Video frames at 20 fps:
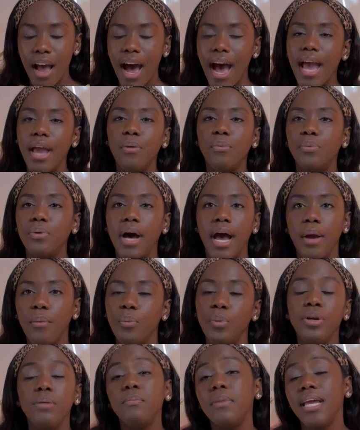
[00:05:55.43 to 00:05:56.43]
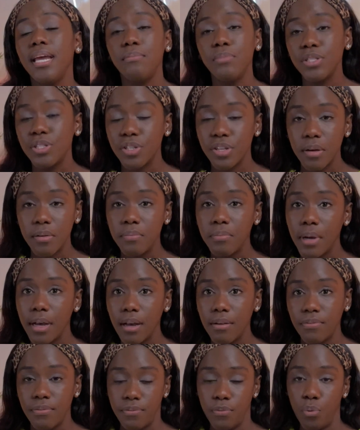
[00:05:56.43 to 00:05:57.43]
I wouldn't be able to
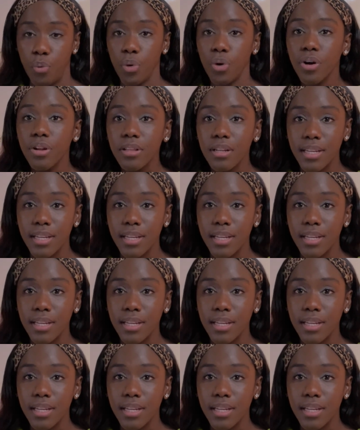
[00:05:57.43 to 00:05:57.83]
afford